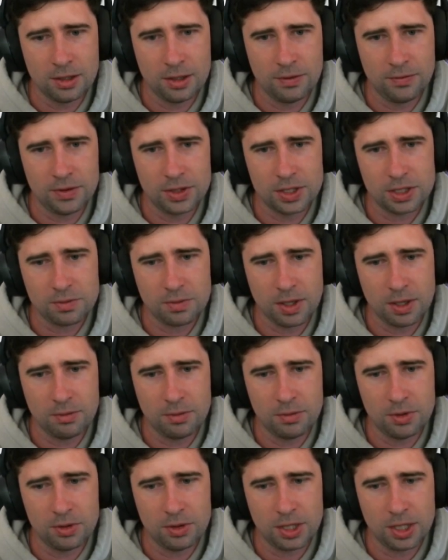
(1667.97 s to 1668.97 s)
If we just play
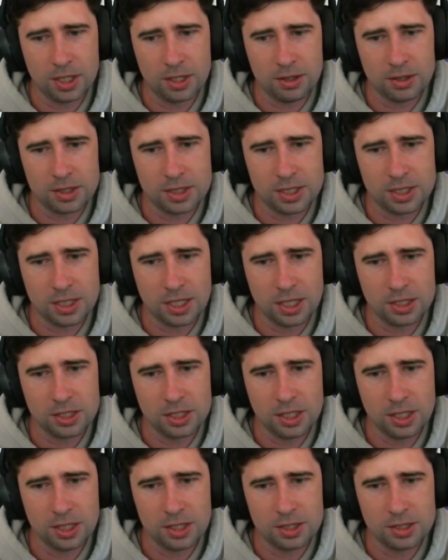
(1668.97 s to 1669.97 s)
Moon Knight here, it's
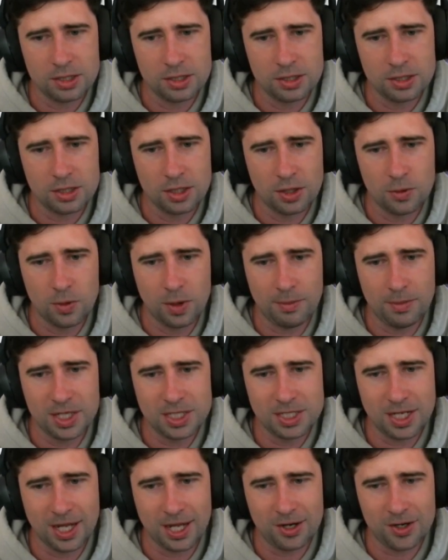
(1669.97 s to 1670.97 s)
sketchy as. So we're
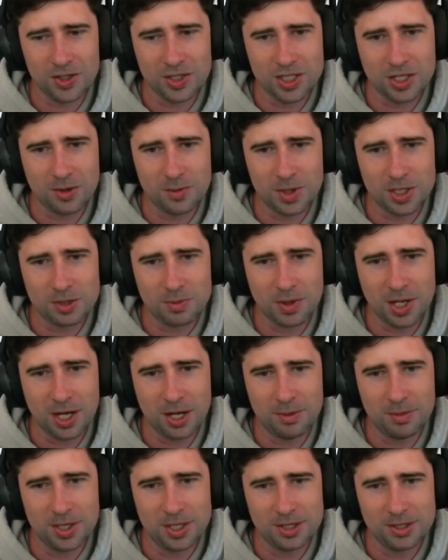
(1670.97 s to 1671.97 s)
missing out on so much
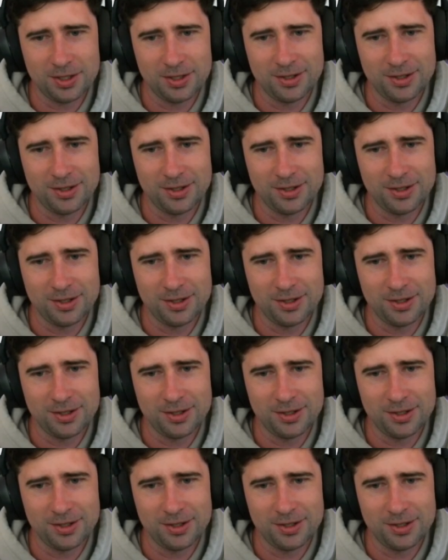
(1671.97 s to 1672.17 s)
power, but...